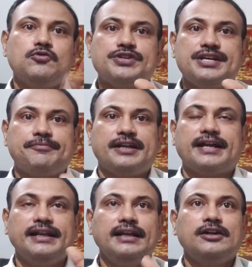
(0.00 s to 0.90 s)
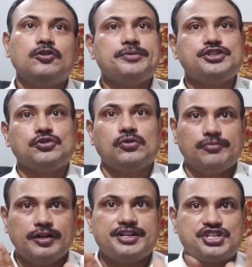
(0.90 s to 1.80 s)
we have taken to be 0
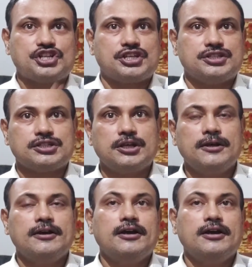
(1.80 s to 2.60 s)
for discussions.